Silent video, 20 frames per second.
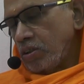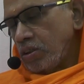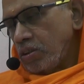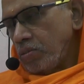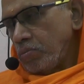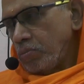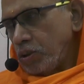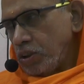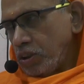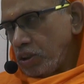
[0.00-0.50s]

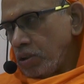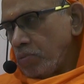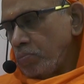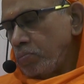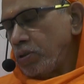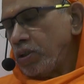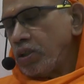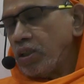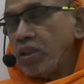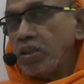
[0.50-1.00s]
doesn't mean
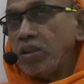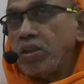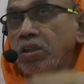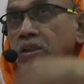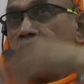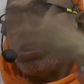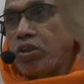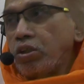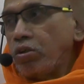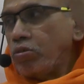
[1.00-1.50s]
jumping
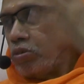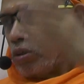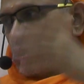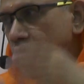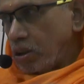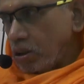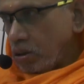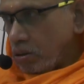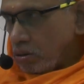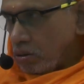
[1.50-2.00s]
and
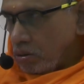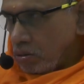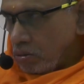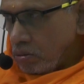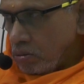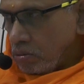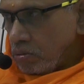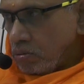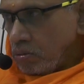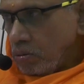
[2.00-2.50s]
shouting.
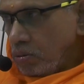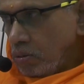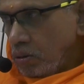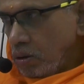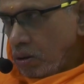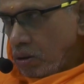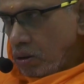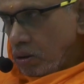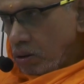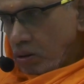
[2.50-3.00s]

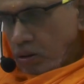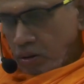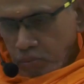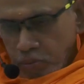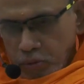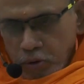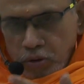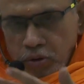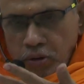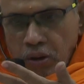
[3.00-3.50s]

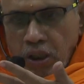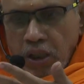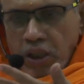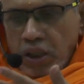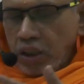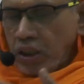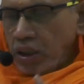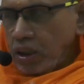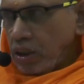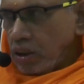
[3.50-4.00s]
Suppose you
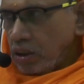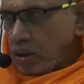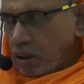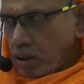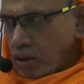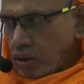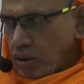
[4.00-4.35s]
are reading, that